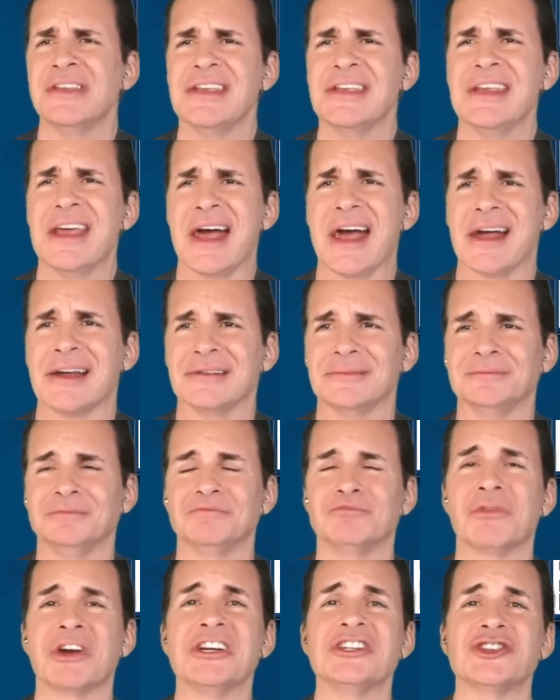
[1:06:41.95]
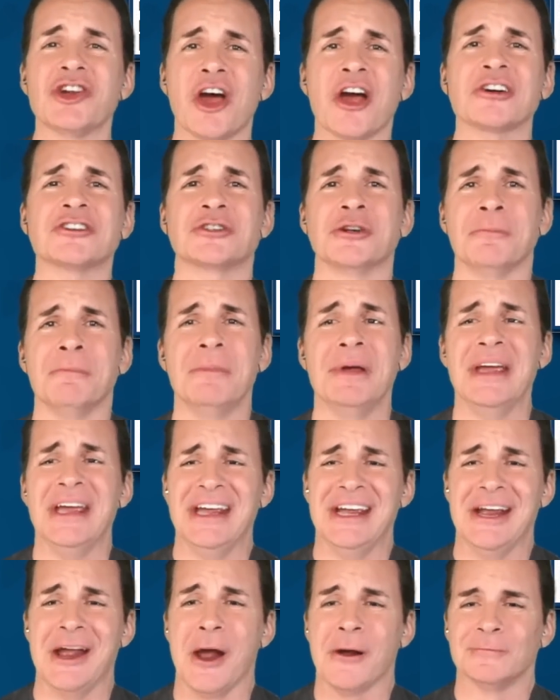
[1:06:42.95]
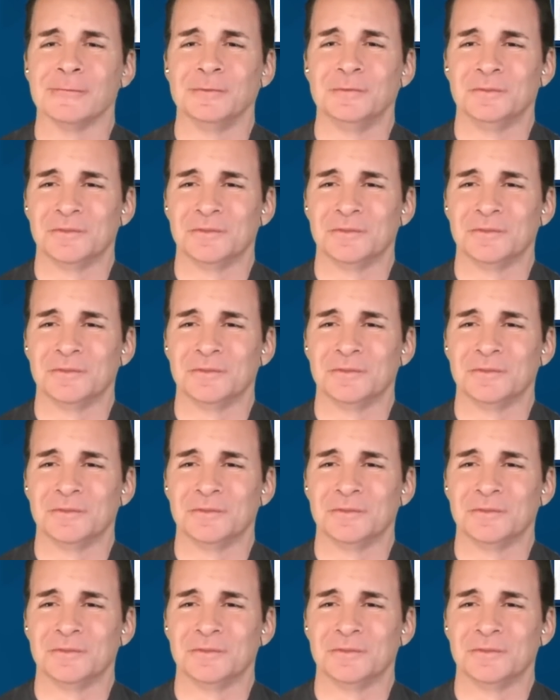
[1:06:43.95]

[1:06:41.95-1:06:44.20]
Yeah, but he talked to me